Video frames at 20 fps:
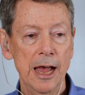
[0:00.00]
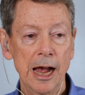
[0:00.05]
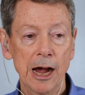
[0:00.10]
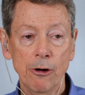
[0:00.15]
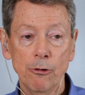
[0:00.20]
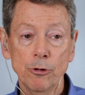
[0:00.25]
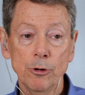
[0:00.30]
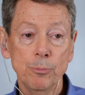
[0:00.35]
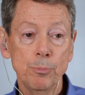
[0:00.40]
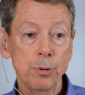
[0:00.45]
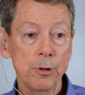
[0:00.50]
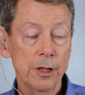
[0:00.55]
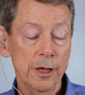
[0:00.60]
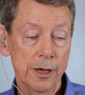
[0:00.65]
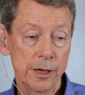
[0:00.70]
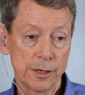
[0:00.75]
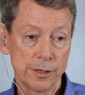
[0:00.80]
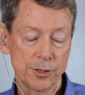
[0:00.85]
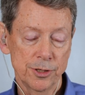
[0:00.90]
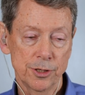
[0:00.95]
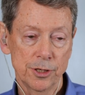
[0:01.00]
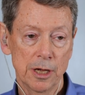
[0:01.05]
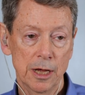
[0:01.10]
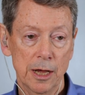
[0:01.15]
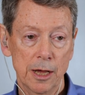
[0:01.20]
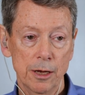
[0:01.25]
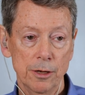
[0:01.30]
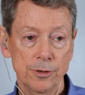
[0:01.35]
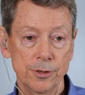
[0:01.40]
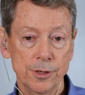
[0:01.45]
Our bliss
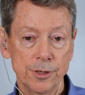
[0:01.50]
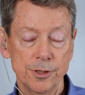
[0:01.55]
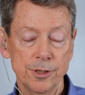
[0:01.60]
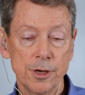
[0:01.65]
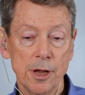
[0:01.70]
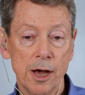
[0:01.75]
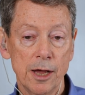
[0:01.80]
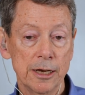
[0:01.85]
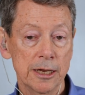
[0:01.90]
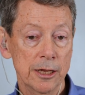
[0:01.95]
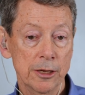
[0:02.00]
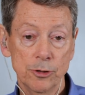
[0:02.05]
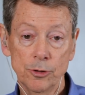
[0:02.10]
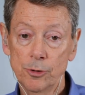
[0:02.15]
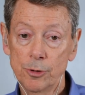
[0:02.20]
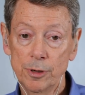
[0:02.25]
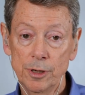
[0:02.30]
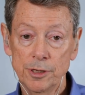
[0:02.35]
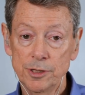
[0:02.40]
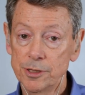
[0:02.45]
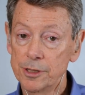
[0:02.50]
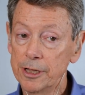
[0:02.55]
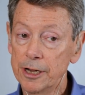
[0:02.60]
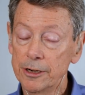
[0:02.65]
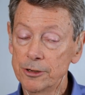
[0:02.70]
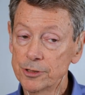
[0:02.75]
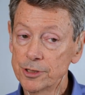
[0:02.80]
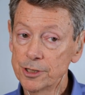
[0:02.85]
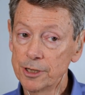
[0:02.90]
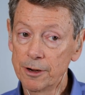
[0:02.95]
does not increase
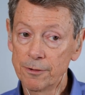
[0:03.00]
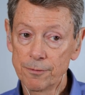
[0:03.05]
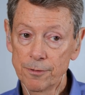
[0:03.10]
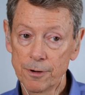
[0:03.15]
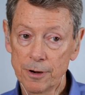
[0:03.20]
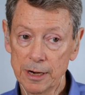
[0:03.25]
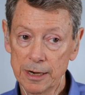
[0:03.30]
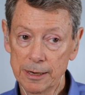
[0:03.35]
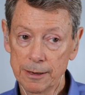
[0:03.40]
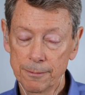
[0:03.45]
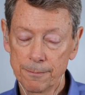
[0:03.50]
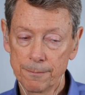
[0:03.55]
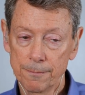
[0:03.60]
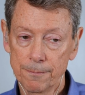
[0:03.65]
their suffering.